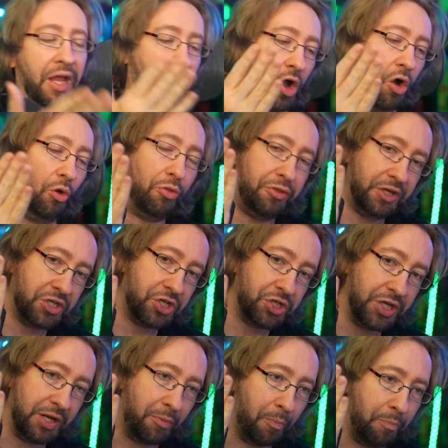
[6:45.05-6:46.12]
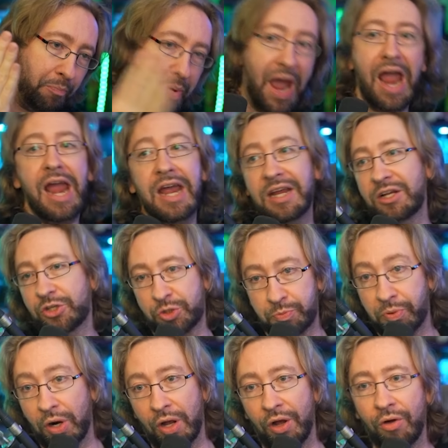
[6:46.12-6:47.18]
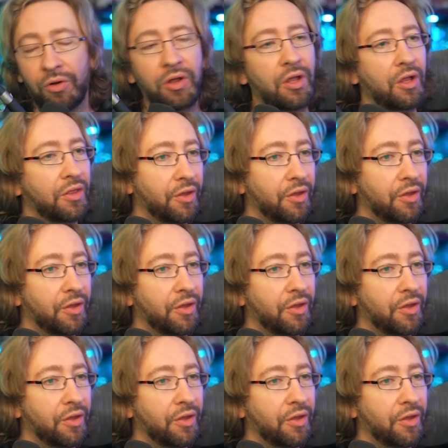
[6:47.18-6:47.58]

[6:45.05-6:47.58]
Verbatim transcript: like, oh, this shit bangs, bro.